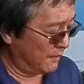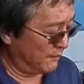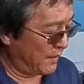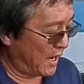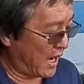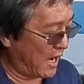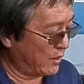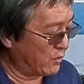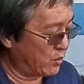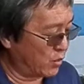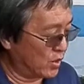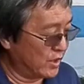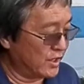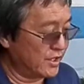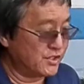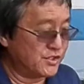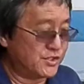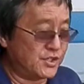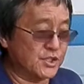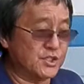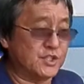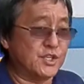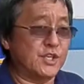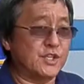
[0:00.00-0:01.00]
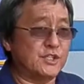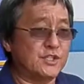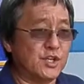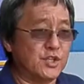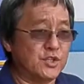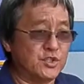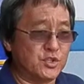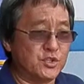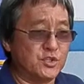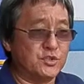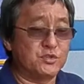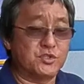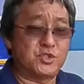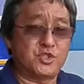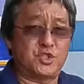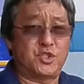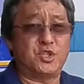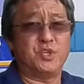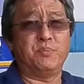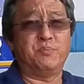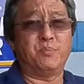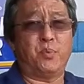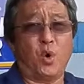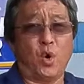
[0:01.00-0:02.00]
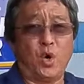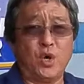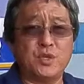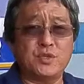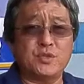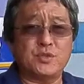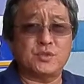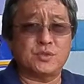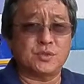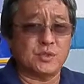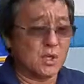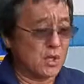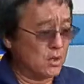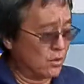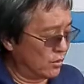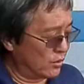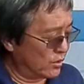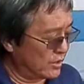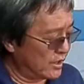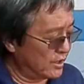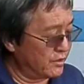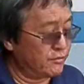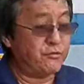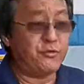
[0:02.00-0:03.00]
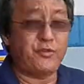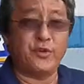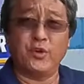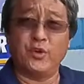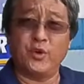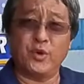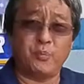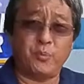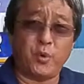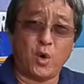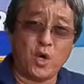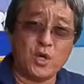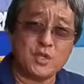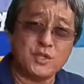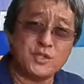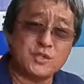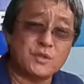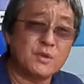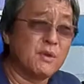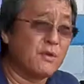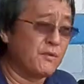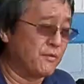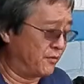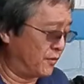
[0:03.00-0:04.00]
I wouldn't suggest that you use cheap parts or inferior parts.